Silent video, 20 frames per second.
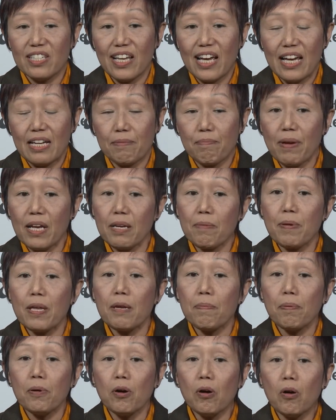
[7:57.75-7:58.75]
that many
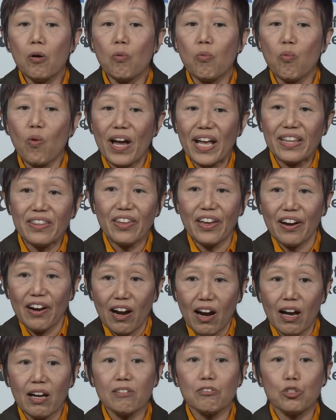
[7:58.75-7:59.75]
people, when they
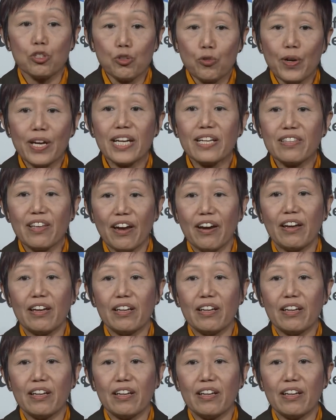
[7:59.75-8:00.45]
are doing their